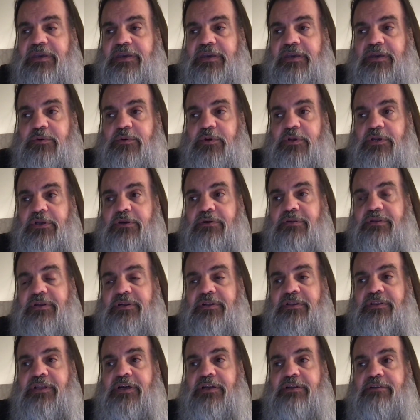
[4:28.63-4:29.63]
and we know that a
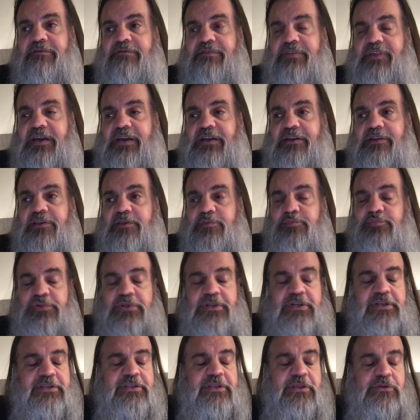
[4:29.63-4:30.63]
lot of that is
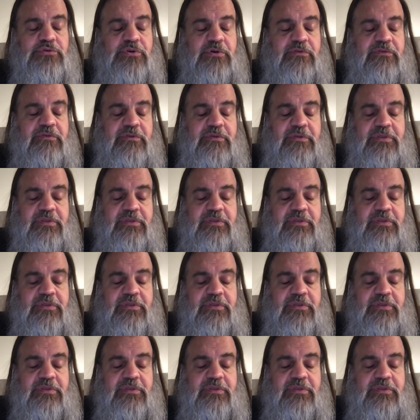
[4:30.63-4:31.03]
politically driven.